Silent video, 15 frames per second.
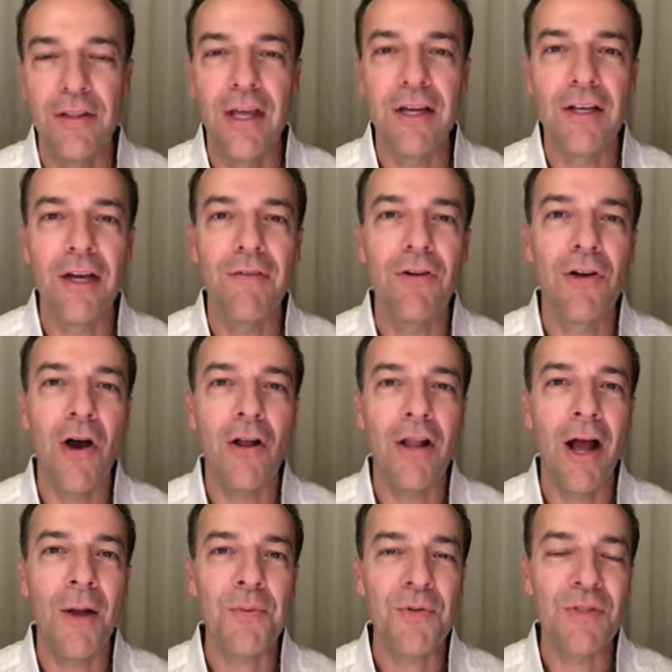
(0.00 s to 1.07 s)
That cover call
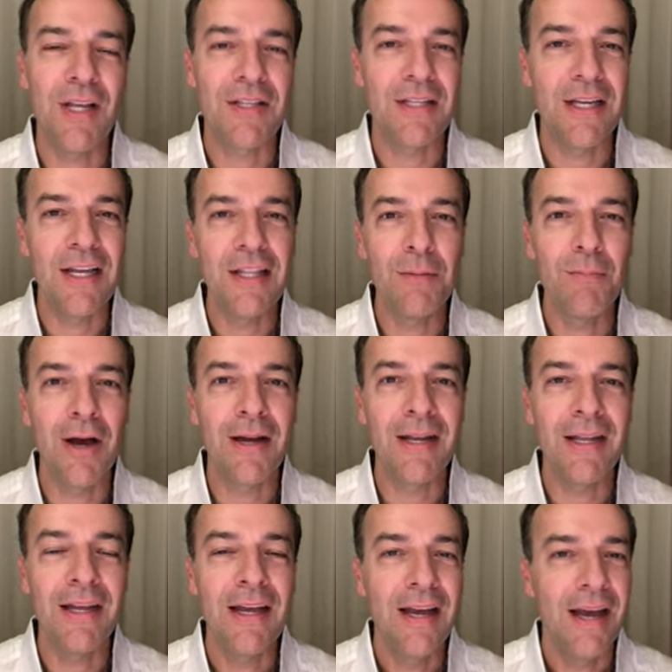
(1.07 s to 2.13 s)
option that's in the
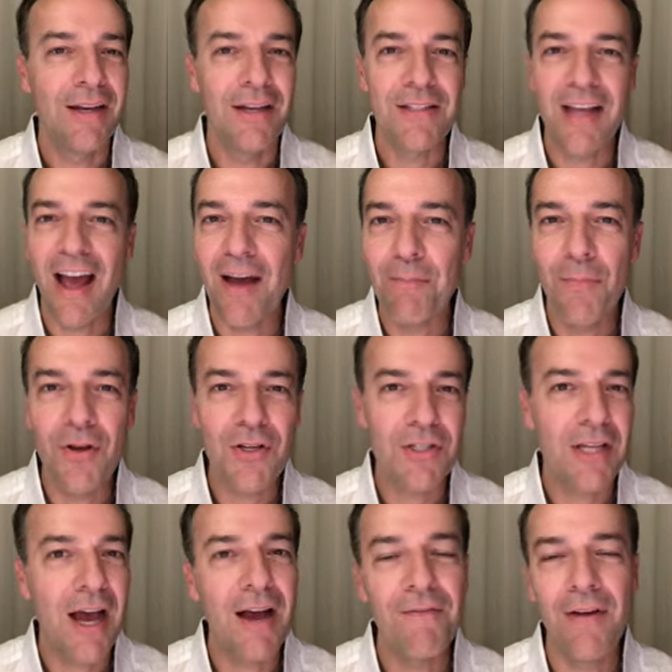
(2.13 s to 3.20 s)
money and doesn't have much
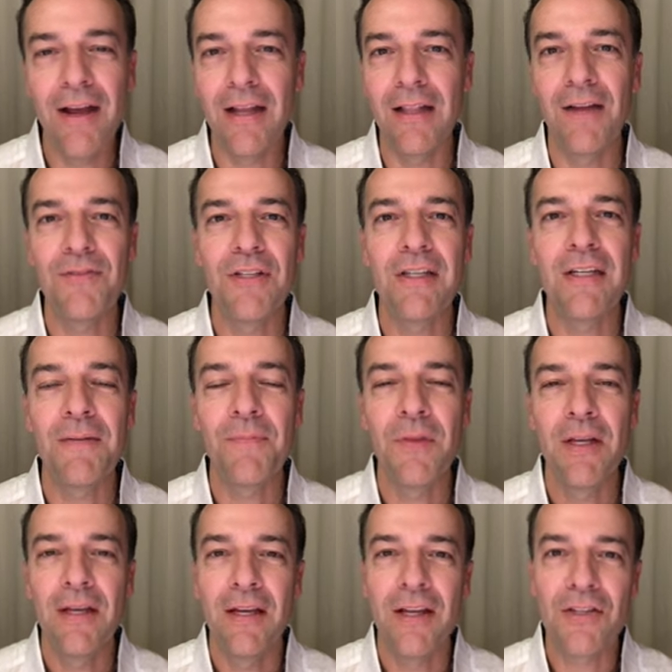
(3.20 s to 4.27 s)
time value left in it
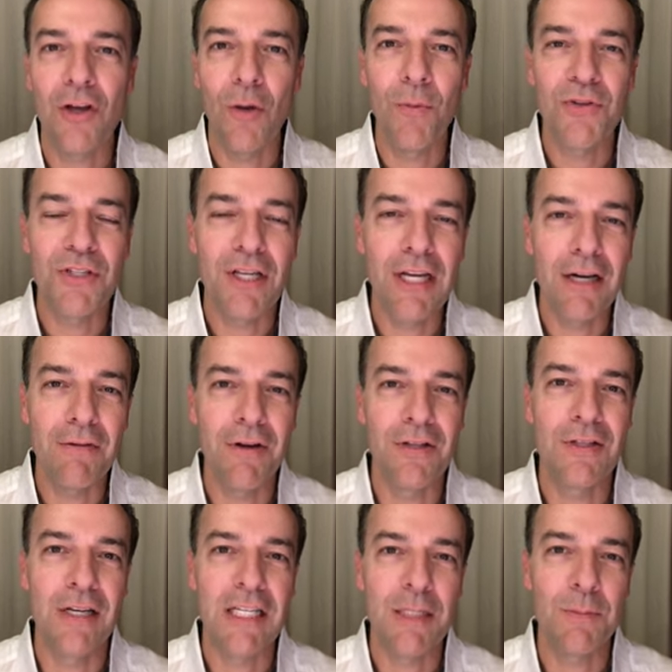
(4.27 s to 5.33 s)
is almost
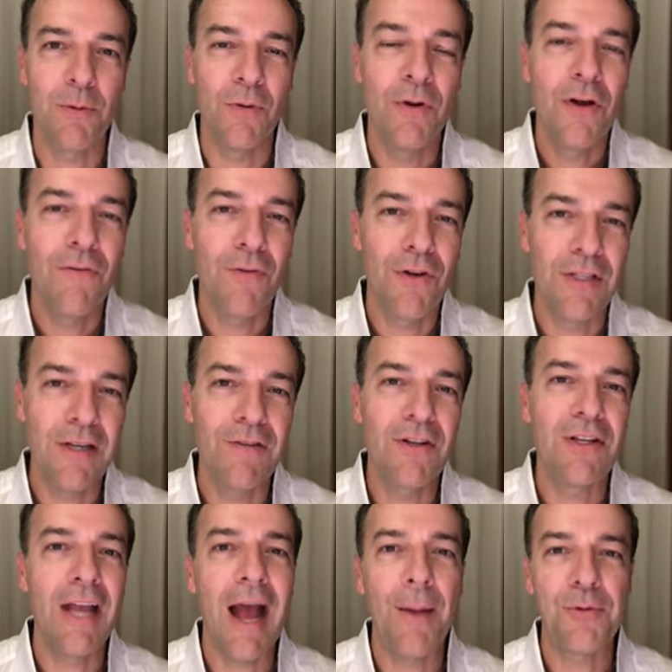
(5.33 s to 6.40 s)
irresistible for dividend
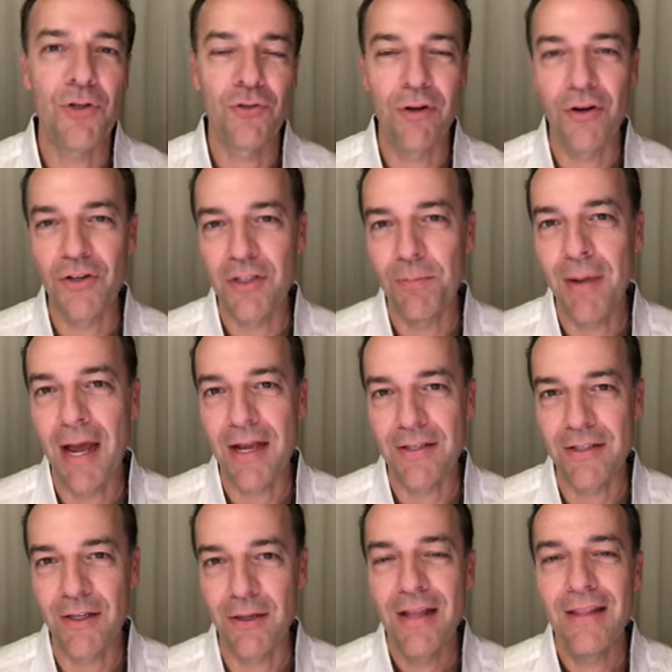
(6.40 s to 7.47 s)
capture traders to pass
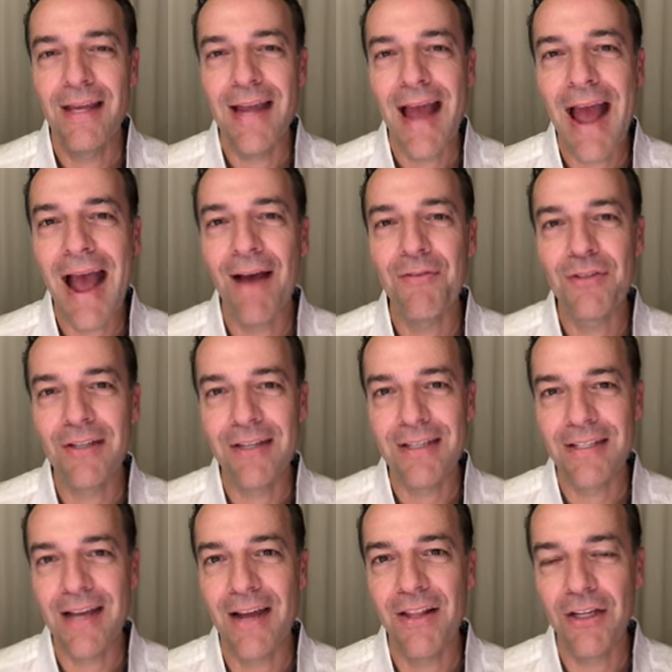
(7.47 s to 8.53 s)
up. They have to
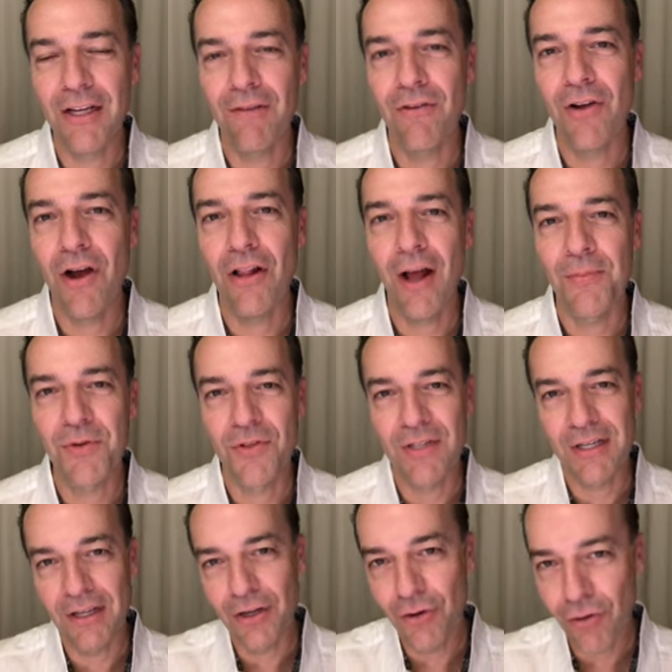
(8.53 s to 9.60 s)
assign that cover call option so
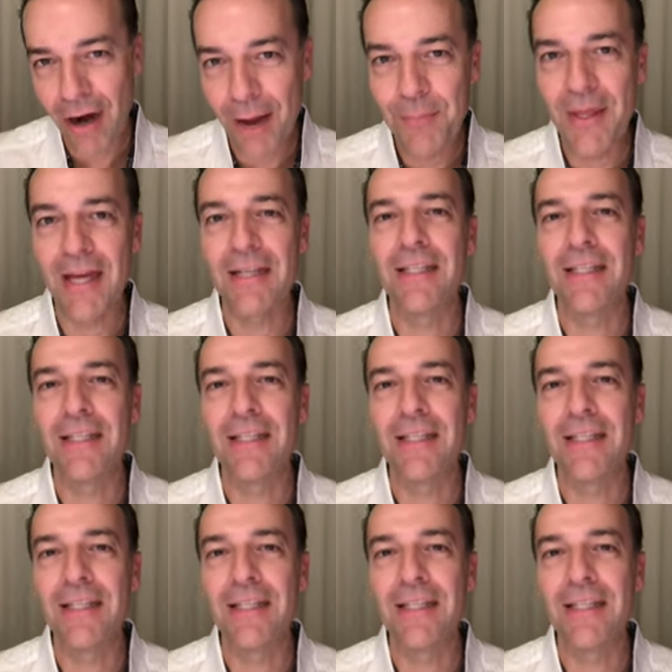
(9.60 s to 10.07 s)
they can grab that